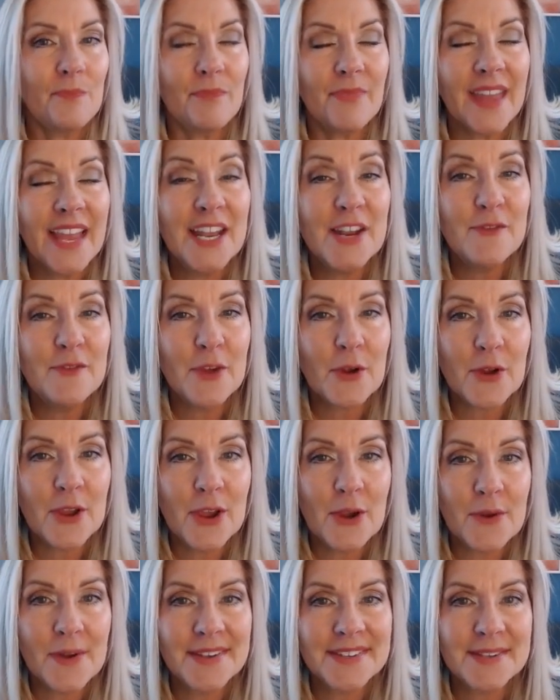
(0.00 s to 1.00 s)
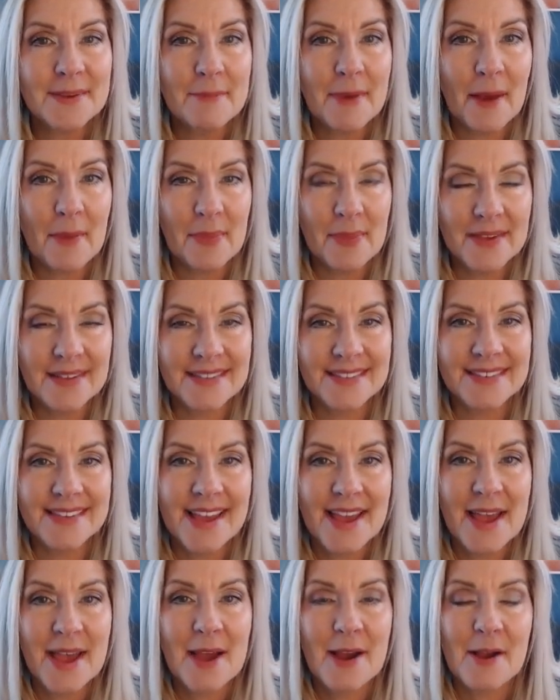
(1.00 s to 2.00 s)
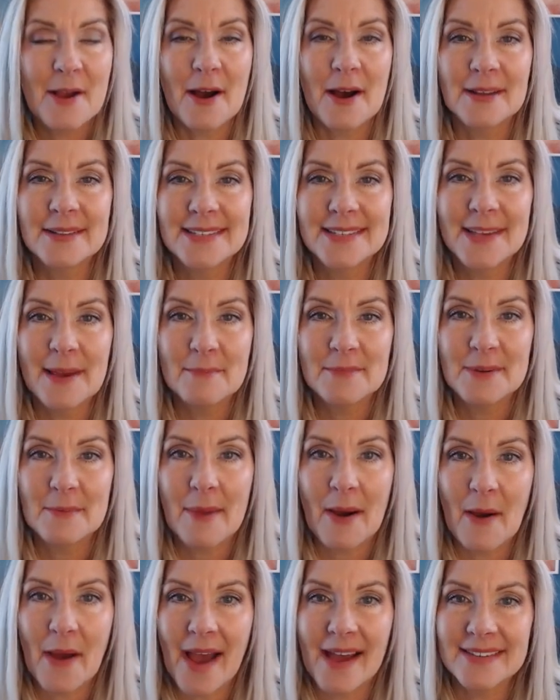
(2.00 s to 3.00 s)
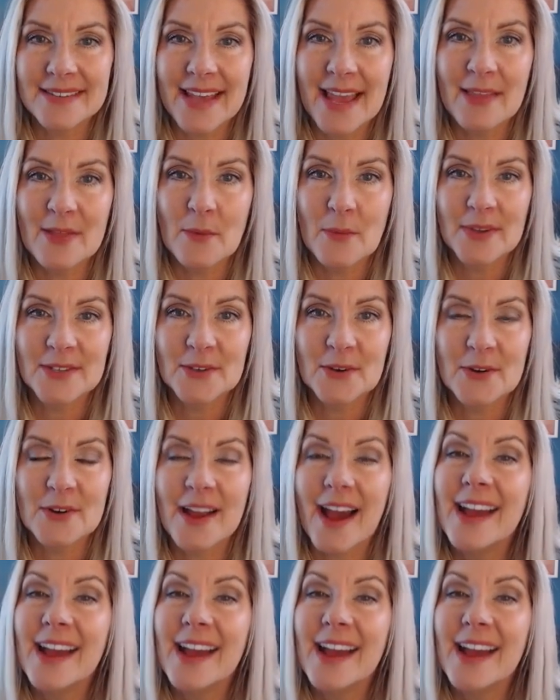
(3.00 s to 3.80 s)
And if you're curious about this concept about asking the wizard,